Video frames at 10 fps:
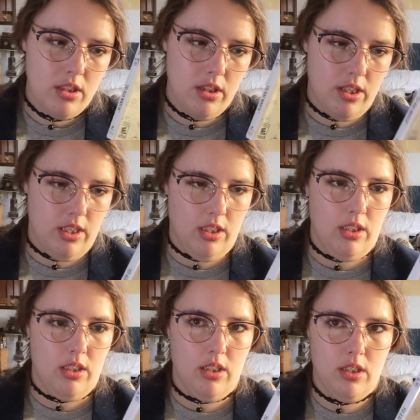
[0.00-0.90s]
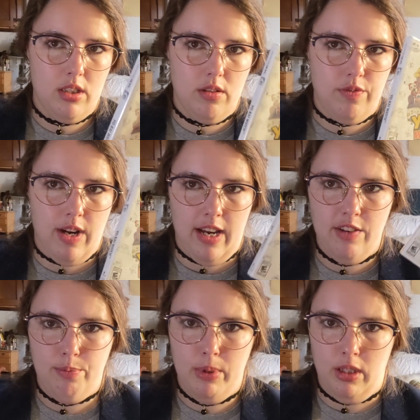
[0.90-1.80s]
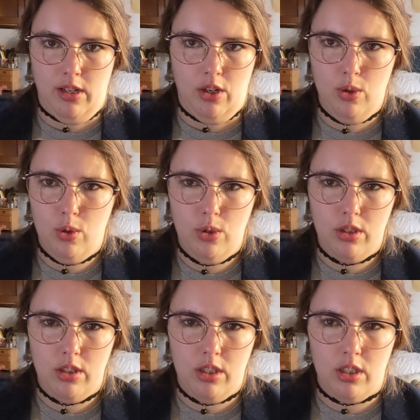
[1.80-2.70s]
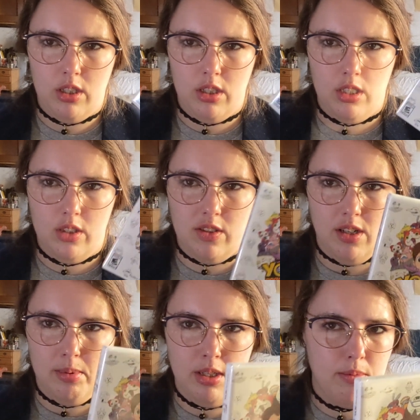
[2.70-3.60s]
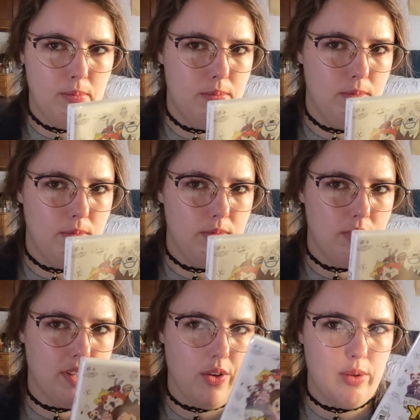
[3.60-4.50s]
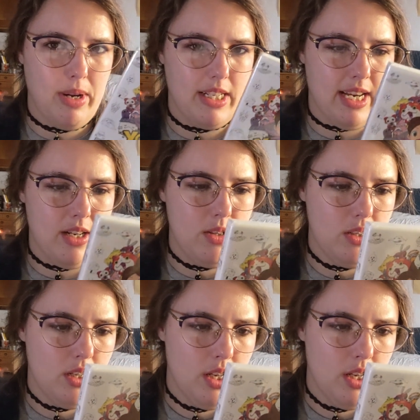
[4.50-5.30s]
the Five Below in a suburb south of my town.